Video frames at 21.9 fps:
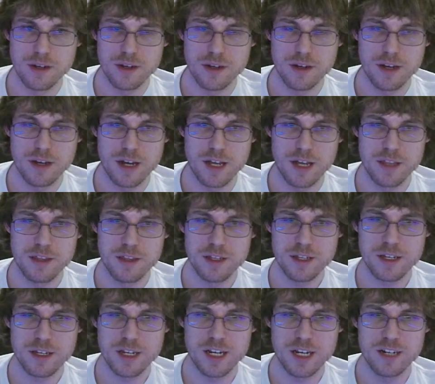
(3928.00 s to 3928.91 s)
I think
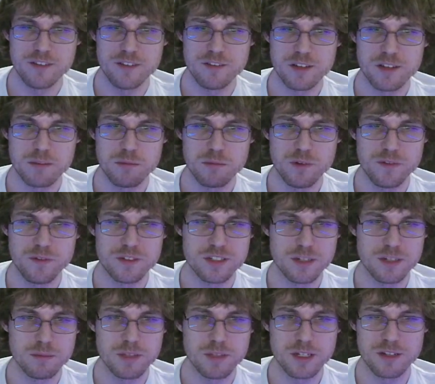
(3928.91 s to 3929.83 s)
it kind of like moved
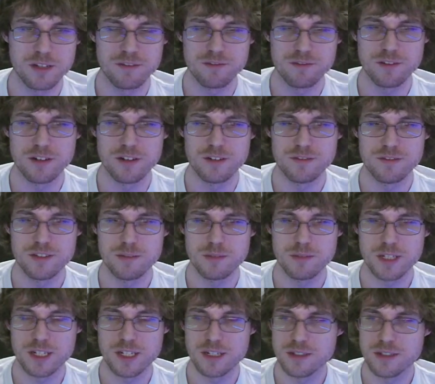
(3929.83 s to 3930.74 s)
something in front of
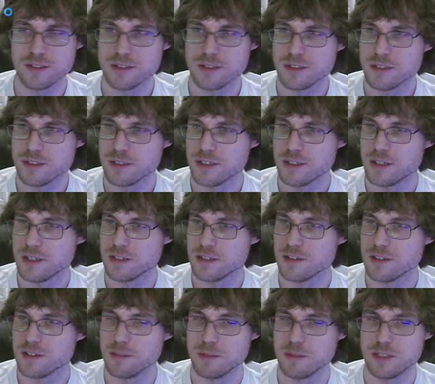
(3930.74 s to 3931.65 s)
something else. So
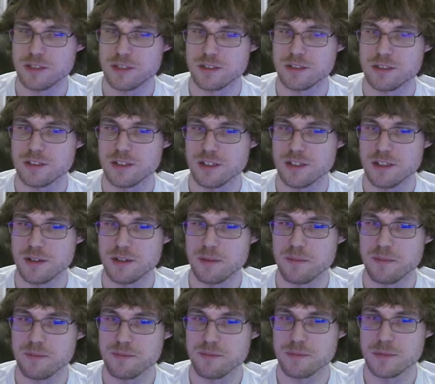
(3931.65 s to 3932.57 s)
let me just
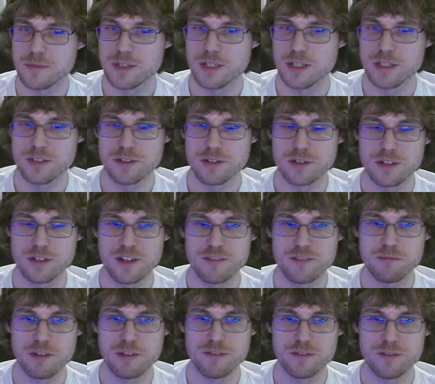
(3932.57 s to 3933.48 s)
turn off
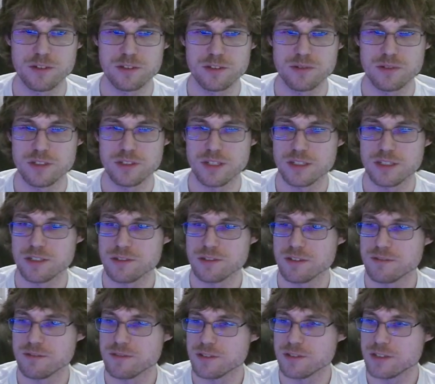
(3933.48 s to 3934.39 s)
my virtual
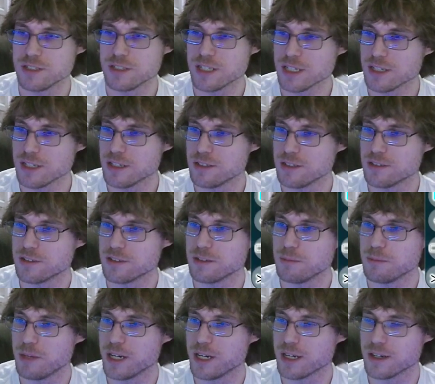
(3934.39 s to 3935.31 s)
touchscreen for a second and turn it
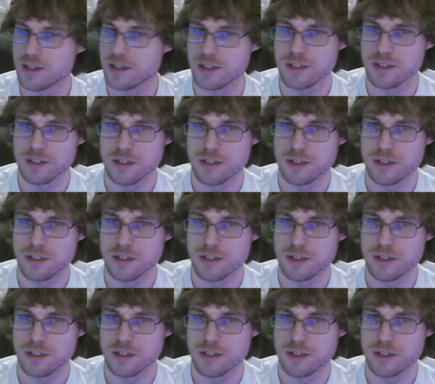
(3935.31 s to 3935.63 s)
back on.